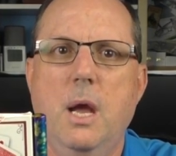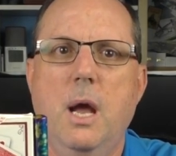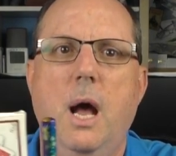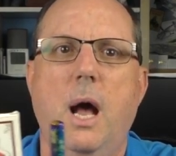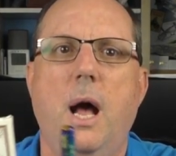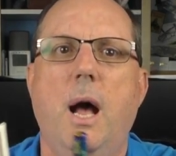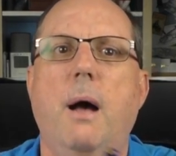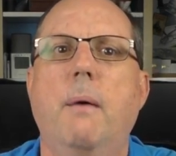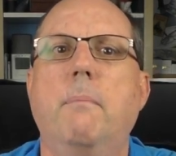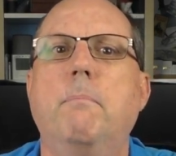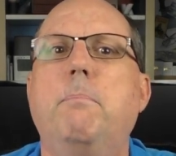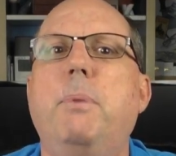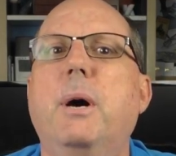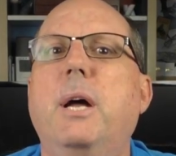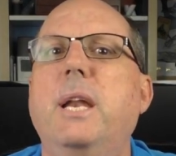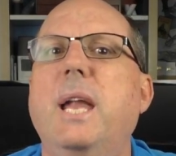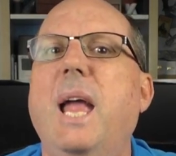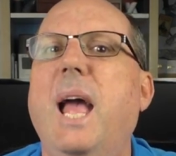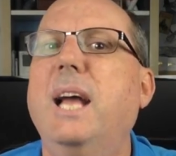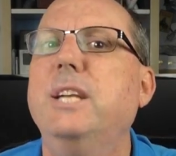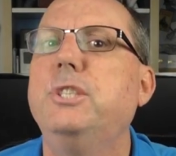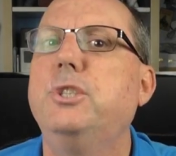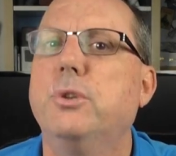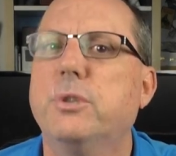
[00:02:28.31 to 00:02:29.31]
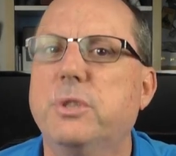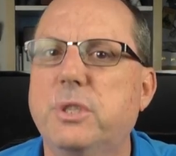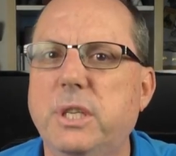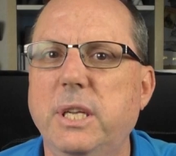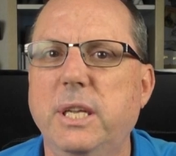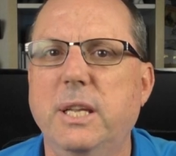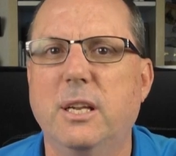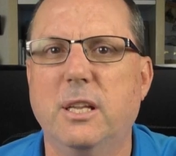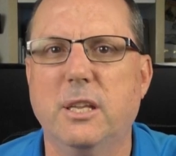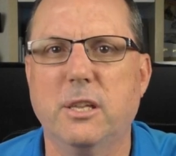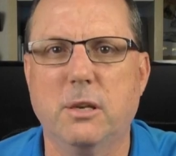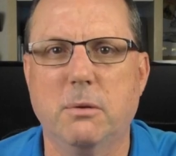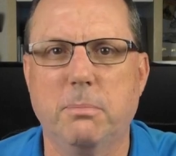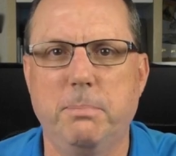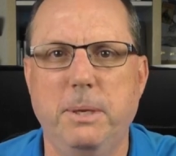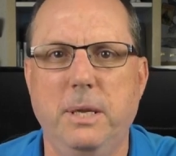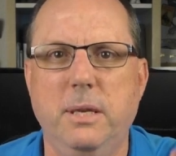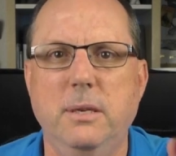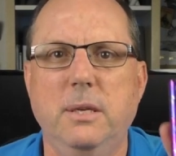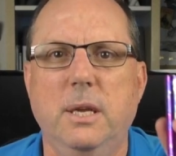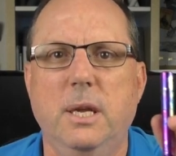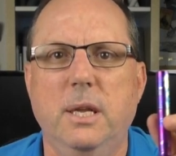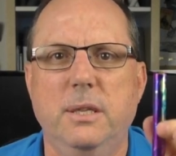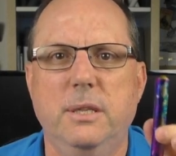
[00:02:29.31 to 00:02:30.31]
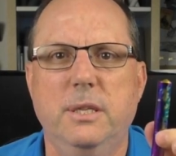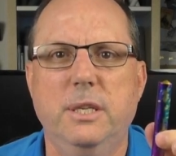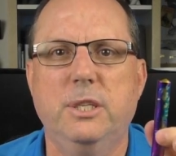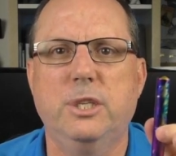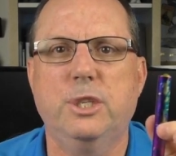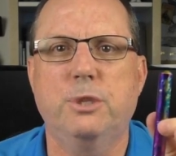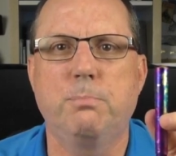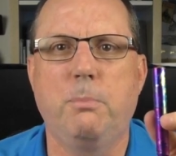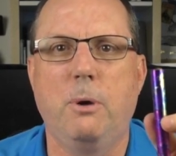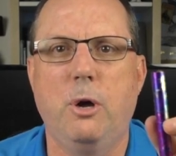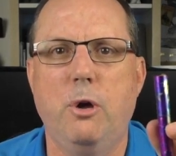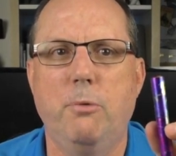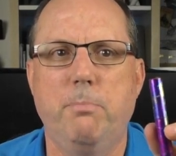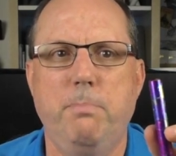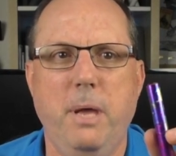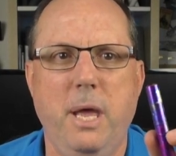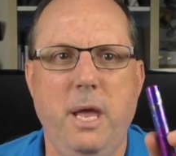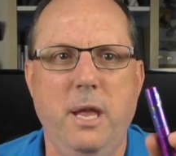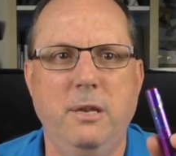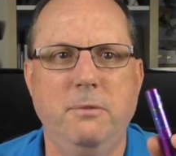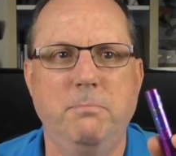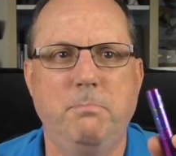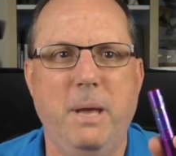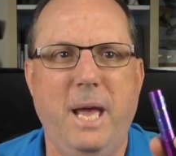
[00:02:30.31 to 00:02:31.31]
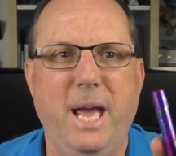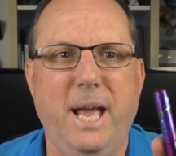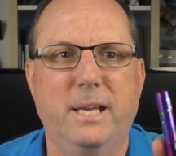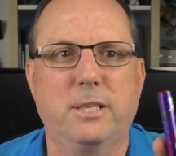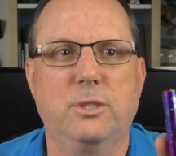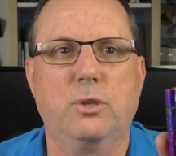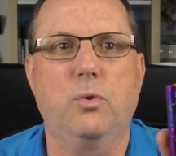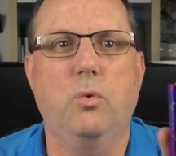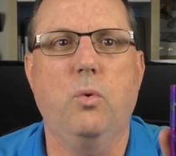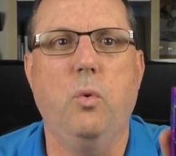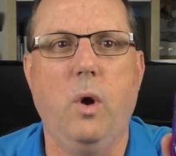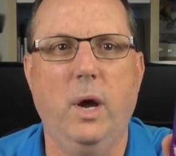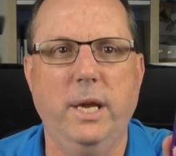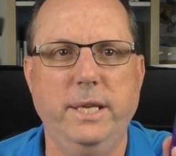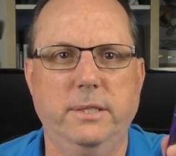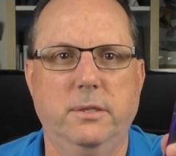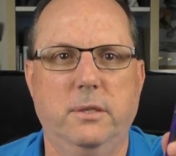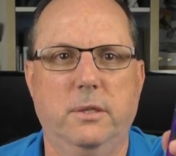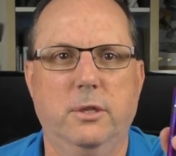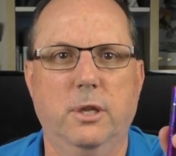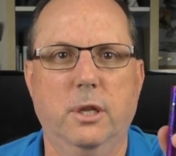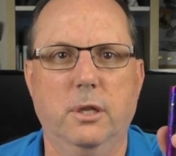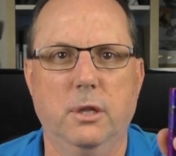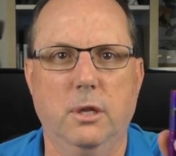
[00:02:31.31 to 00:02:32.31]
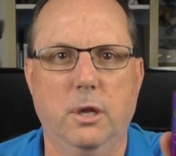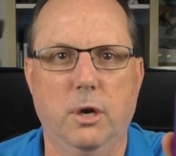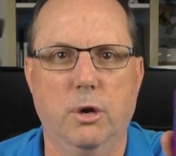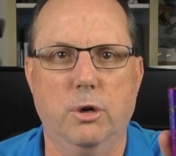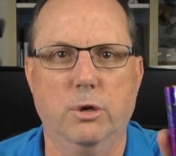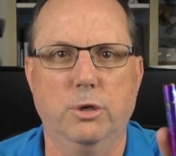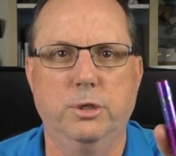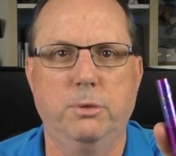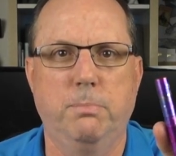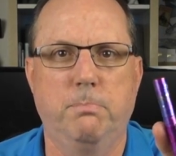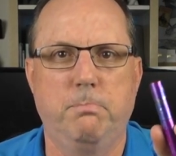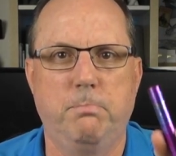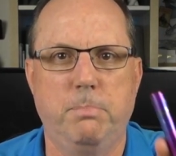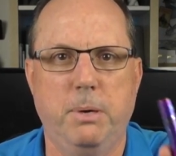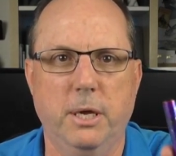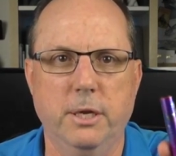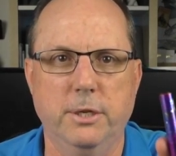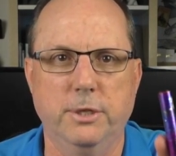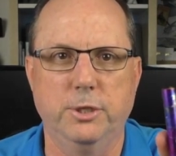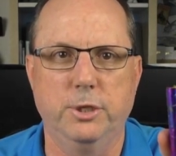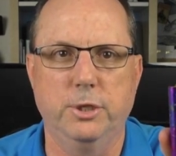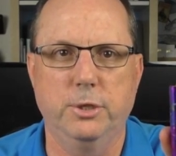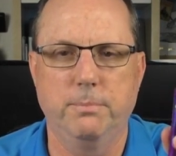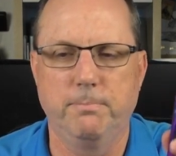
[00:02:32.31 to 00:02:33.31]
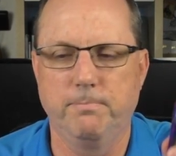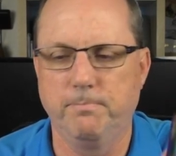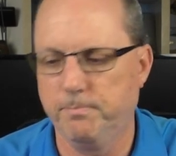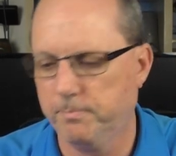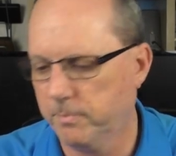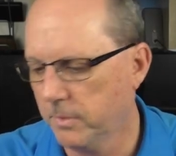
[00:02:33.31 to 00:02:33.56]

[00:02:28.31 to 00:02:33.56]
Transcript: Uh, but as you'll see in a little bit, this small pen packs quite the large punch.